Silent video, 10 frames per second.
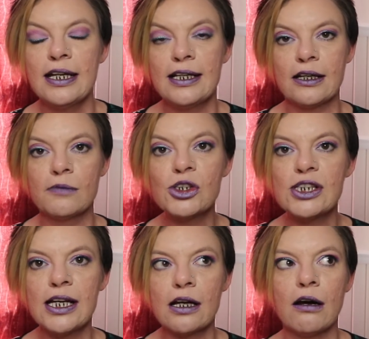Now, the
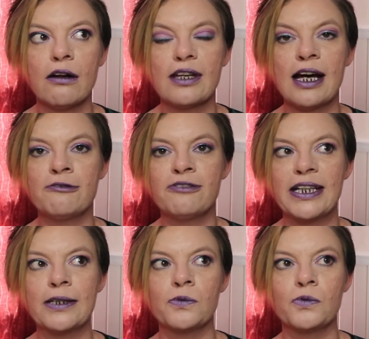muslin cloth I
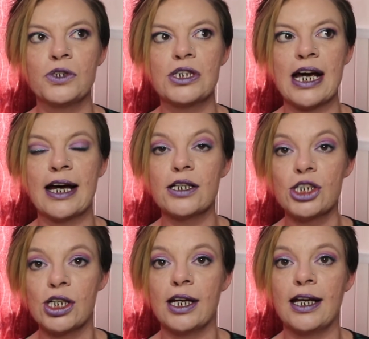found
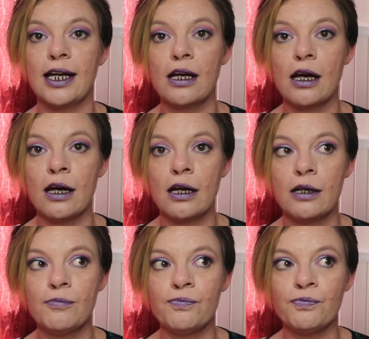actually to